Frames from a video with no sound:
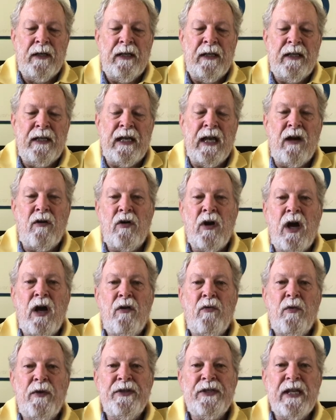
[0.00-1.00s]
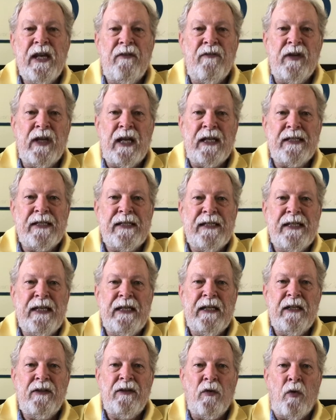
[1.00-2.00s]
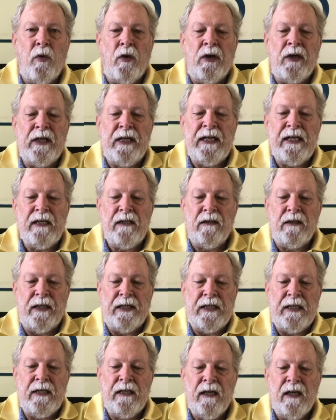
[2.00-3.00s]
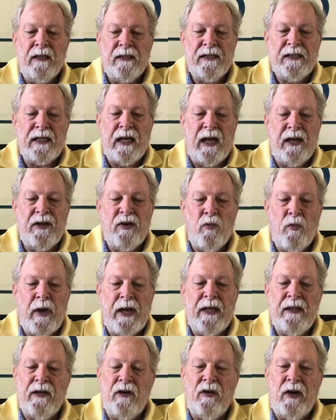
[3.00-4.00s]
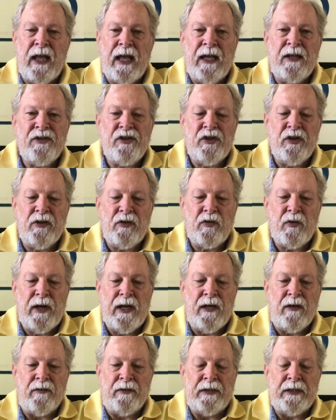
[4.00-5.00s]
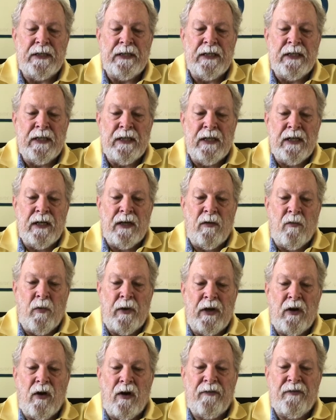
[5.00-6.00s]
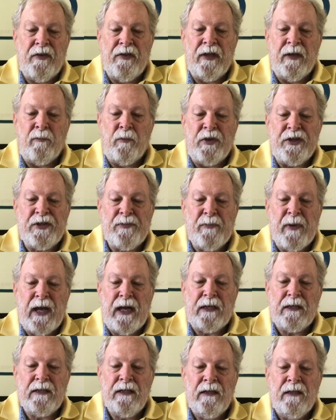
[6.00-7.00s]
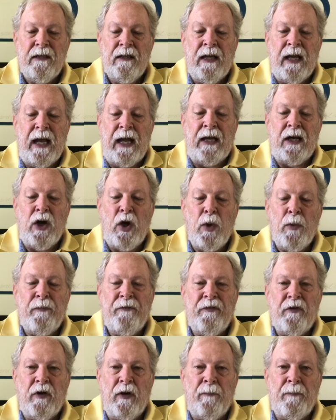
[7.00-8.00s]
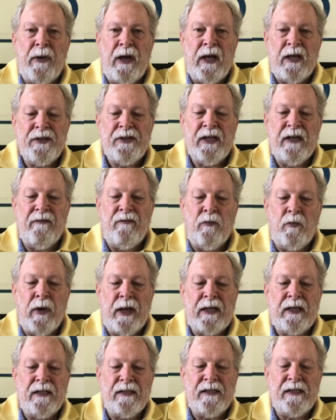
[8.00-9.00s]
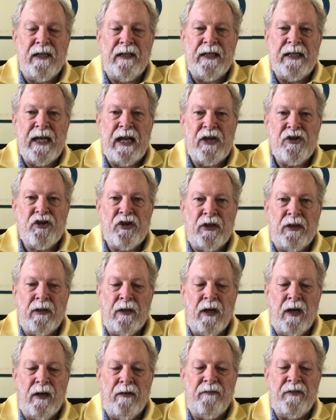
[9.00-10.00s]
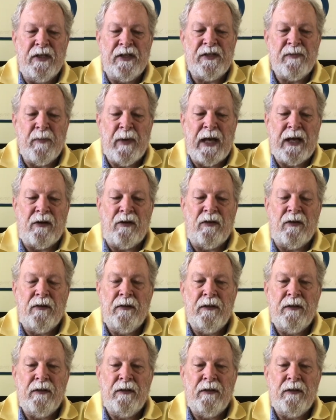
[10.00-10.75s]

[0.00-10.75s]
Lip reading: The Algonquins have not ceded or legally signed away their lands to the Crown. We offer them respect and hope for a positive reconciliation of this matter.